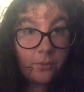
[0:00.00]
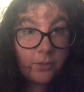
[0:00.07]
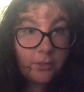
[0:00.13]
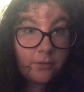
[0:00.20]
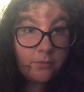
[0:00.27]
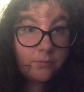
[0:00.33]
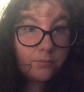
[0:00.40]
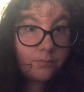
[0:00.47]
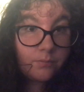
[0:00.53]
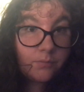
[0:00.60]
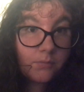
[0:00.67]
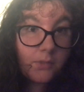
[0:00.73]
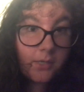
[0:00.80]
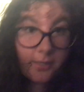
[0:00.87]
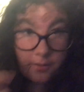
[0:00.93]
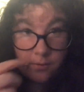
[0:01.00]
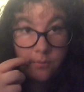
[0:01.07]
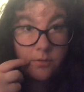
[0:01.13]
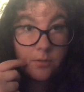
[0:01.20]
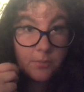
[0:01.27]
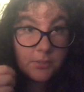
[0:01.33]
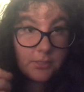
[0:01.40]
it. I
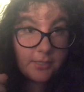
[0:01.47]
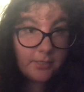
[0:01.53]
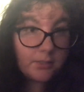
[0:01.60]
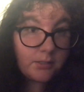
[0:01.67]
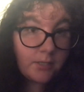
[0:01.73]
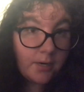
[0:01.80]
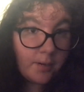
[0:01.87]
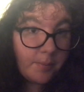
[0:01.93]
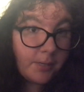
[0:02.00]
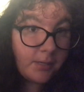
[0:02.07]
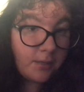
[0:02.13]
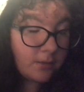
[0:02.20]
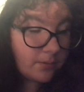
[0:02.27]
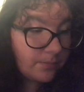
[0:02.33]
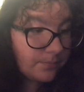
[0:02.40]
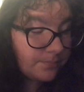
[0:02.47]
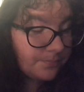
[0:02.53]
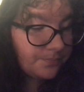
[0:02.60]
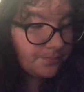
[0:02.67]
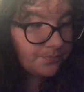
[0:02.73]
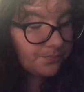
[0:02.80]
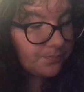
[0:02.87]
own the mistakes that I made,
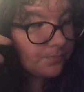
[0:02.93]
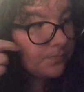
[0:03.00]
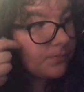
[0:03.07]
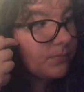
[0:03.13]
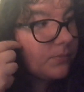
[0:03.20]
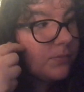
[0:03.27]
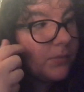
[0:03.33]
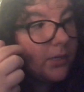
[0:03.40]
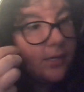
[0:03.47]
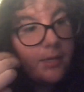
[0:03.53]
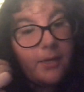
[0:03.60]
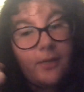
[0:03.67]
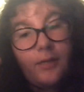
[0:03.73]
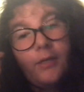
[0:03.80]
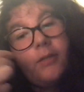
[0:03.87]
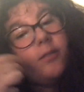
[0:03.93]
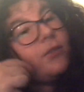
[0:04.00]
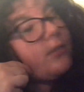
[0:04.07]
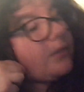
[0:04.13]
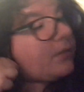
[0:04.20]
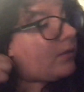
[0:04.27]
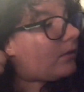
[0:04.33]
and
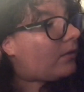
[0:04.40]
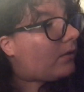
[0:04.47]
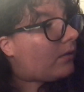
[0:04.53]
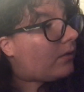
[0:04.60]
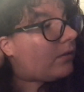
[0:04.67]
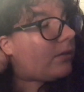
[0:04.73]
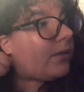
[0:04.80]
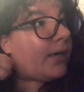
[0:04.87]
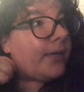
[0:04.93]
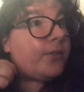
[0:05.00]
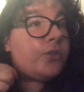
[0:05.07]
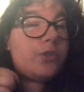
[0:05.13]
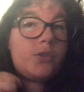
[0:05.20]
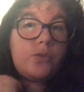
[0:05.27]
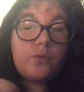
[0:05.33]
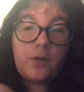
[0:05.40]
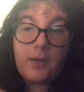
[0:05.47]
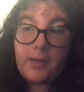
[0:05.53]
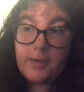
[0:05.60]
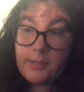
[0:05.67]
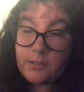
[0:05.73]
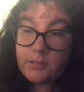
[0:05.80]
I
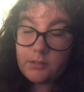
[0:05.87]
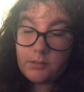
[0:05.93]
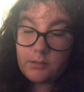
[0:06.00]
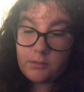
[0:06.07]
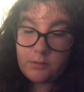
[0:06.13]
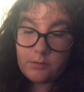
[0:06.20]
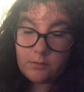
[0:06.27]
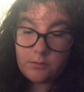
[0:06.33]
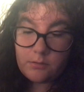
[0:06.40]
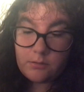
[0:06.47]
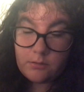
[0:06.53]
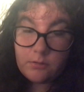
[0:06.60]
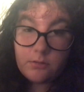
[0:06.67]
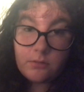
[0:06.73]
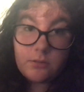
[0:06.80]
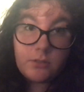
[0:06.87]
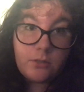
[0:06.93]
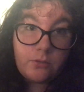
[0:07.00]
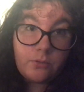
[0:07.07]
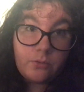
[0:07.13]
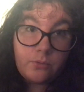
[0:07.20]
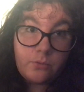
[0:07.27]
try
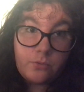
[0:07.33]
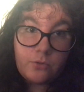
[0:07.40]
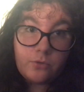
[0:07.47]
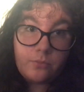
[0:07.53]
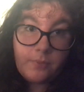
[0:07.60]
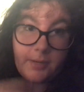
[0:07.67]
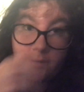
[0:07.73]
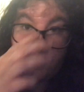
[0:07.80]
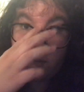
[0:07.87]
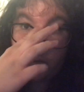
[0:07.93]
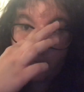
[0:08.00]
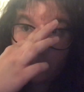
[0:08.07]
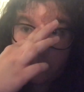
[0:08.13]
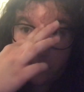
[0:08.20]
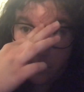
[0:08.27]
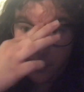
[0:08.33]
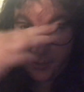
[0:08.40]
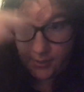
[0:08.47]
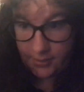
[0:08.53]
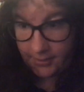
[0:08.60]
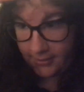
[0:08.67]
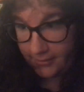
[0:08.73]
to do better
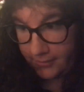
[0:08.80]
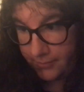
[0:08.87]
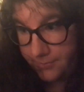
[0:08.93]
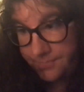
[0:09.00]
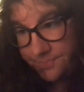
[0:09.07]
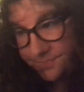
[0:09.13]
by